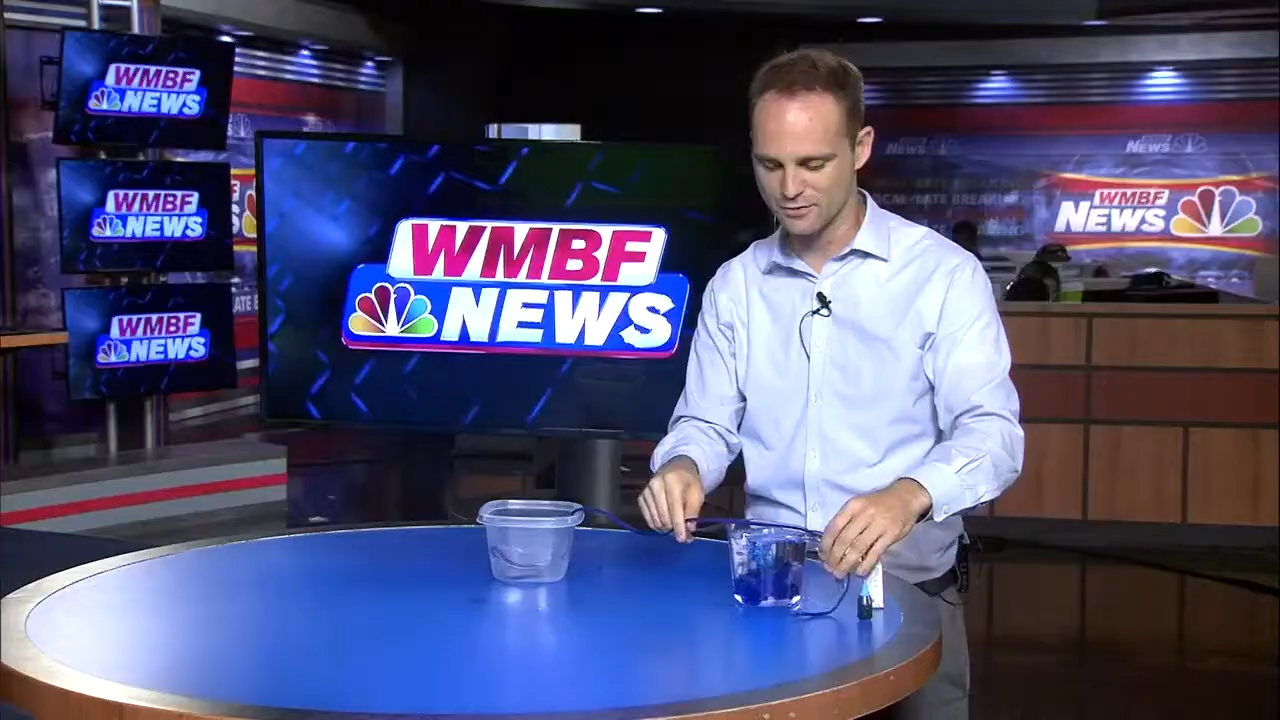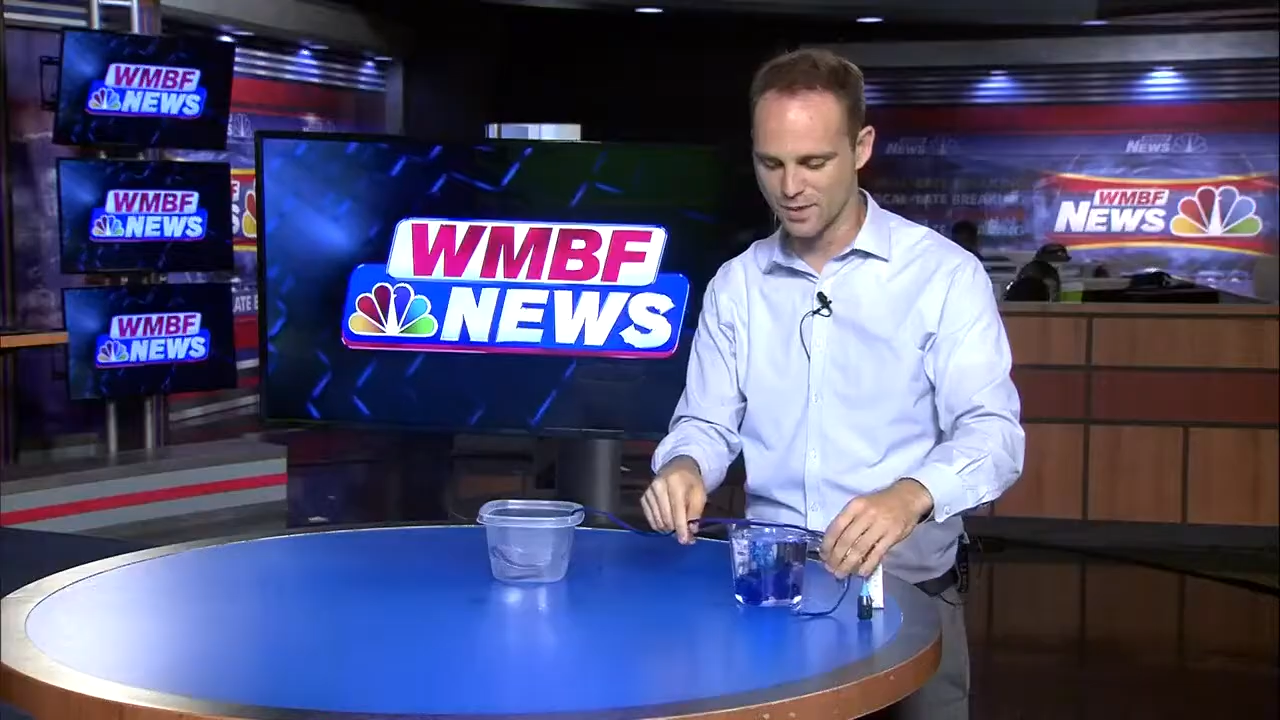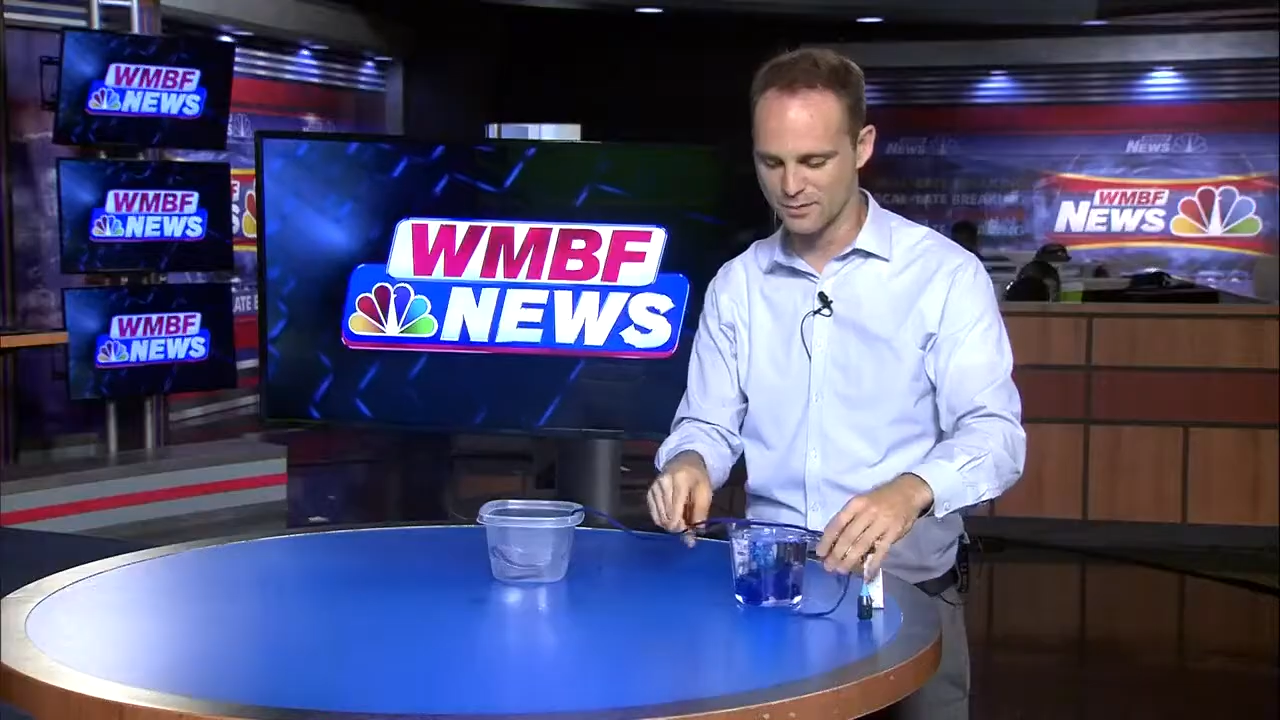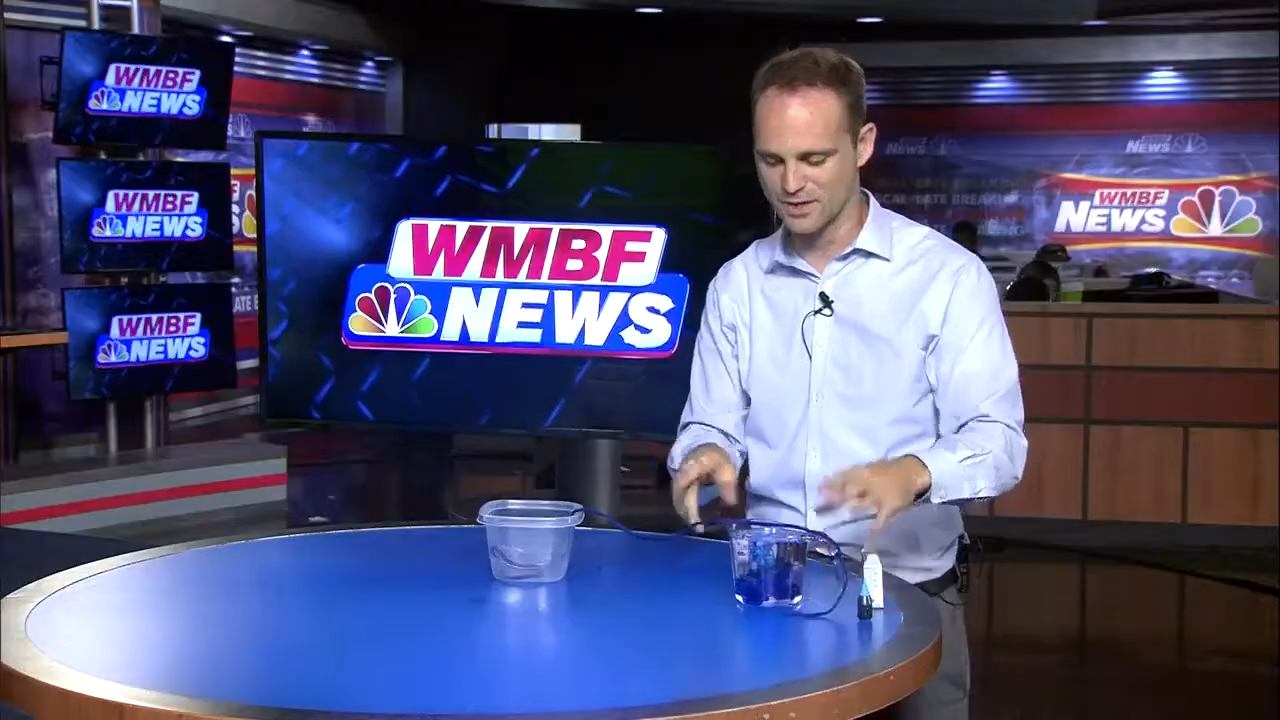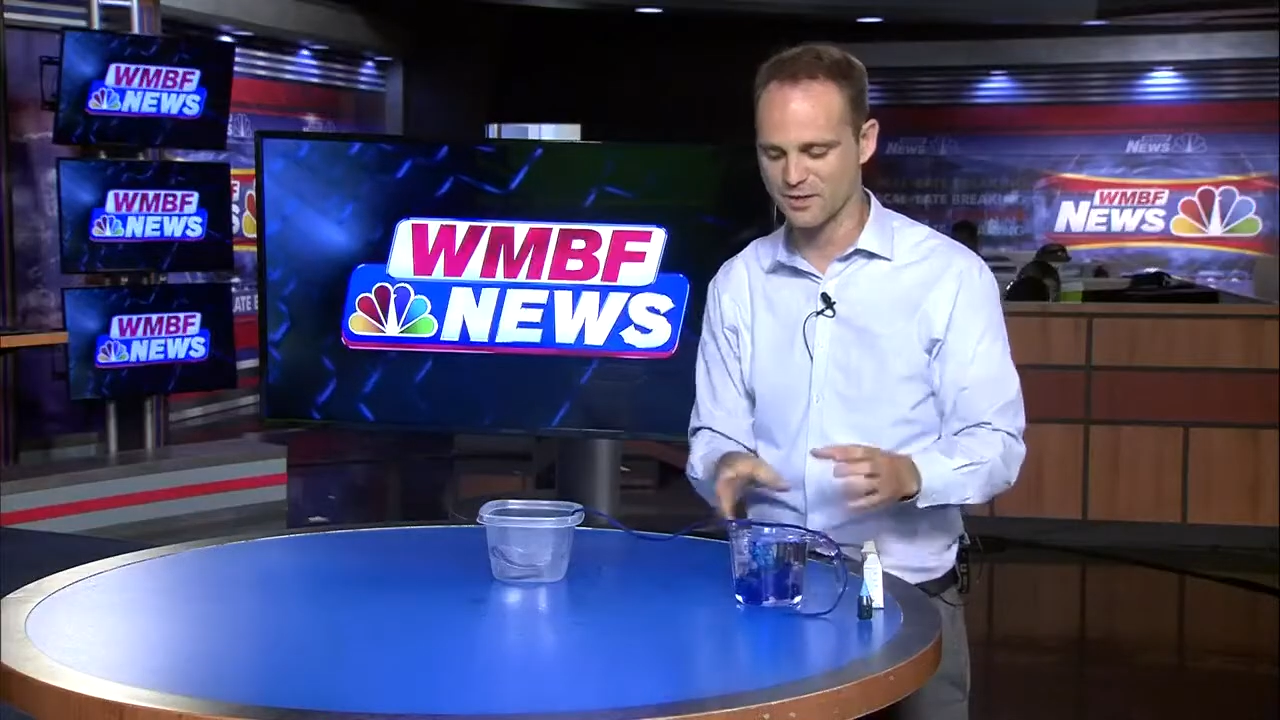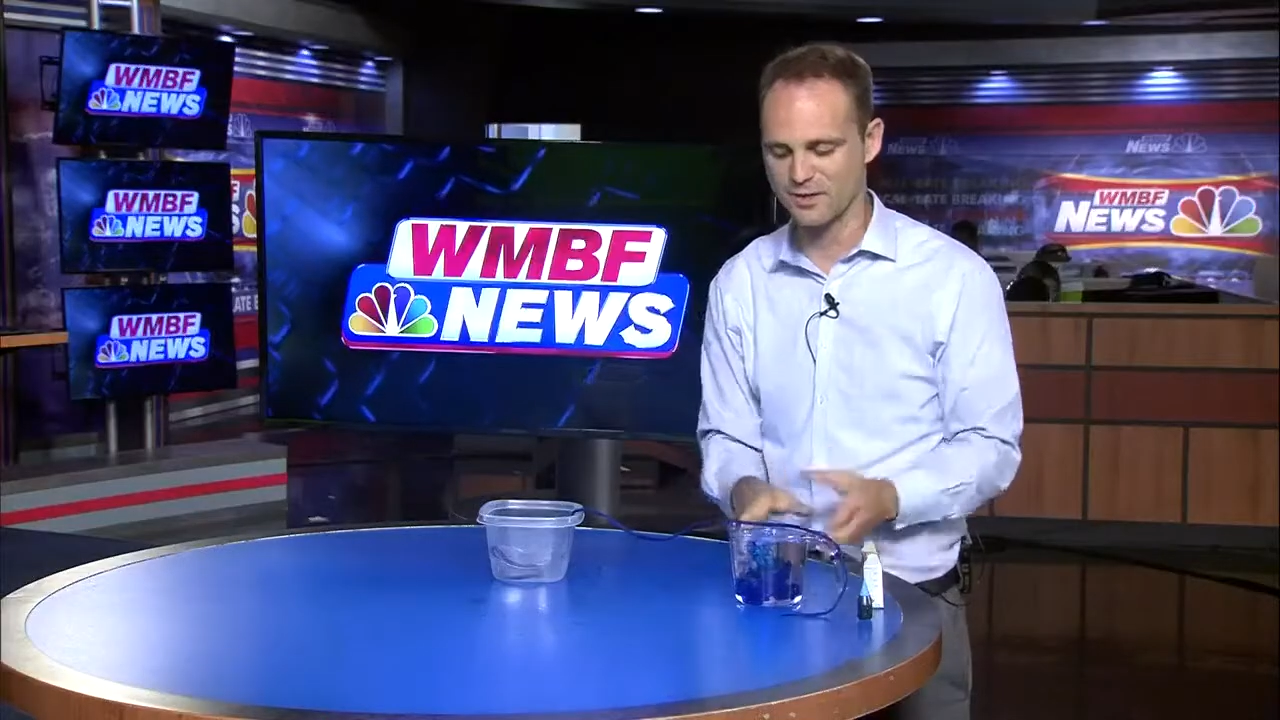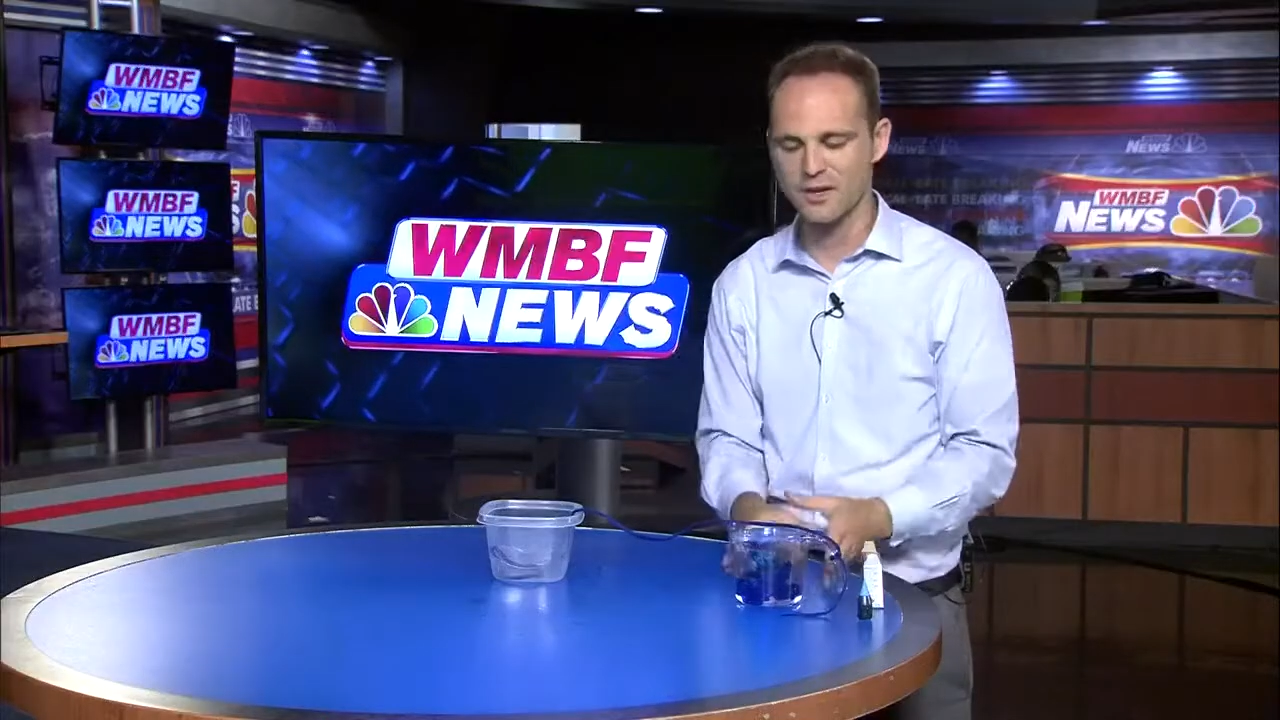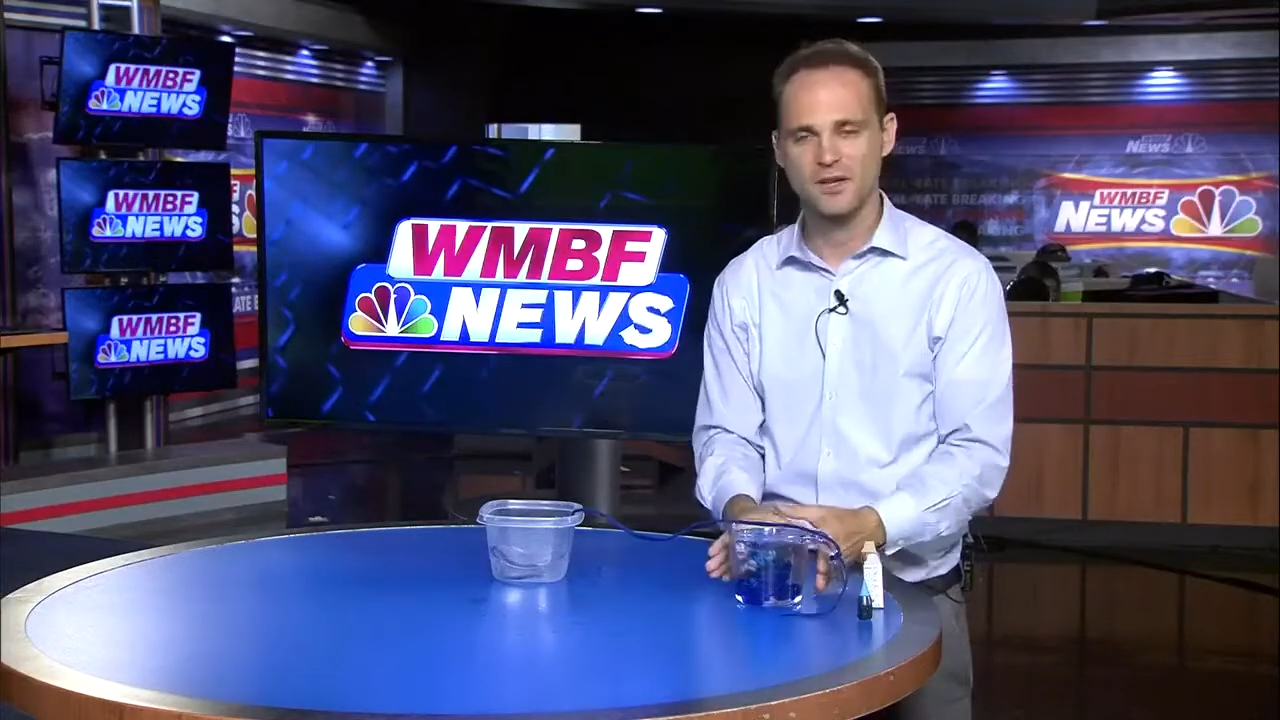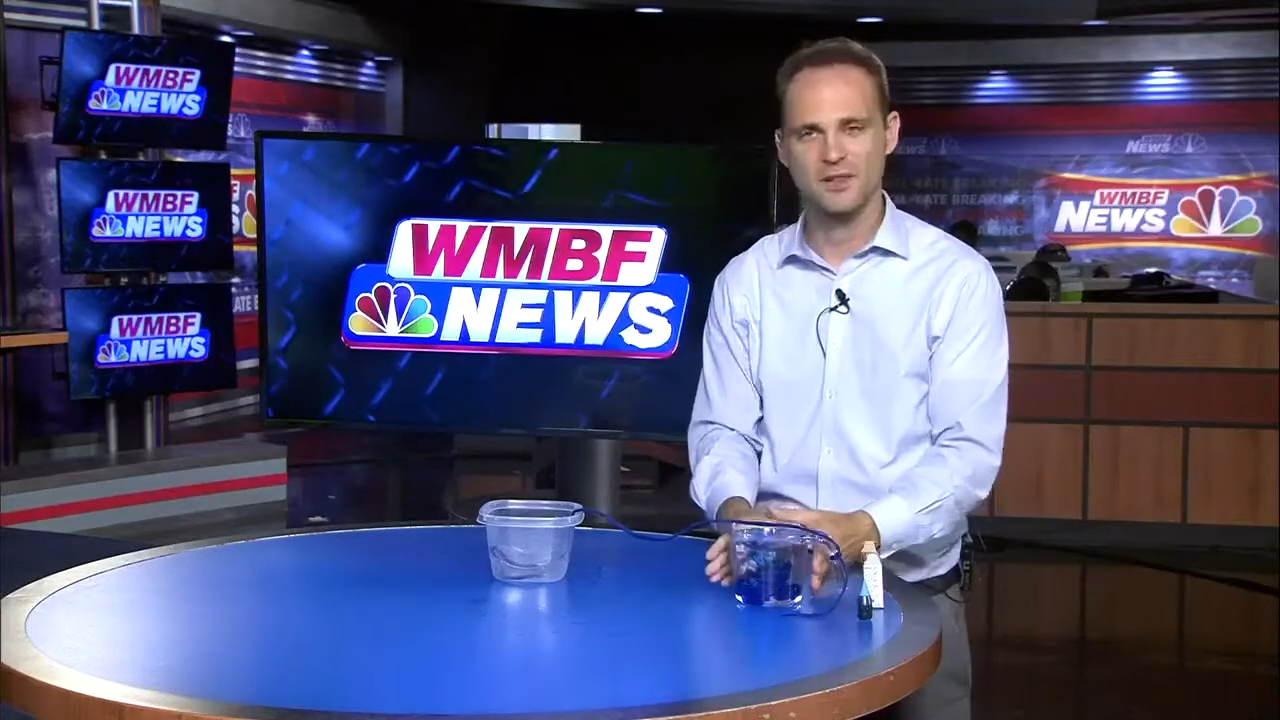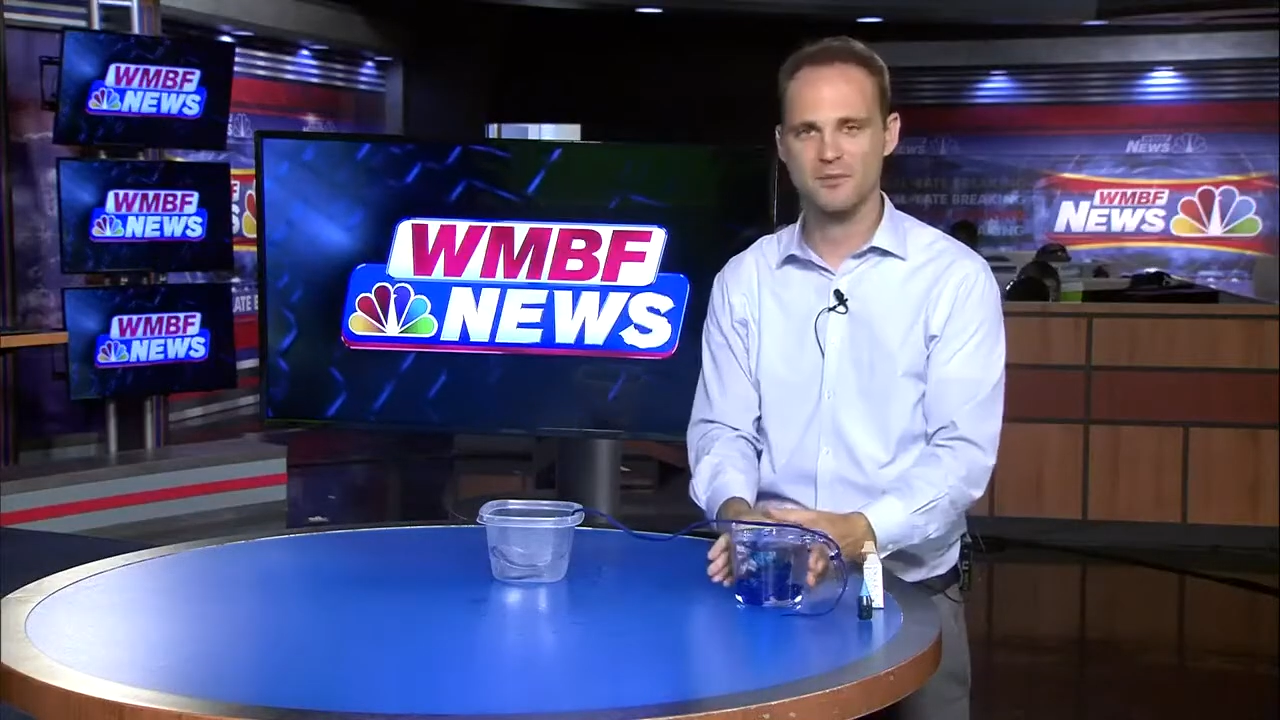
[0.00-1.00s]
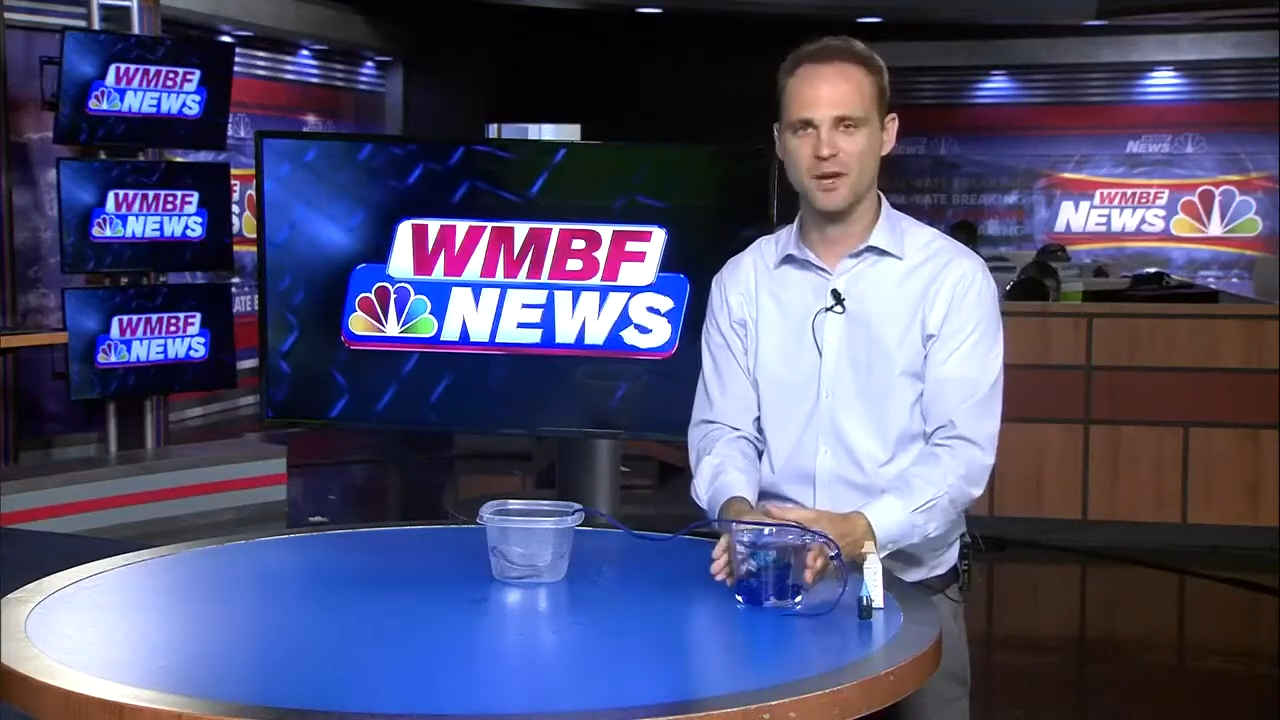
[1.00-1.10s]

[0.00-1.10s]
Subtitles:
Remember, the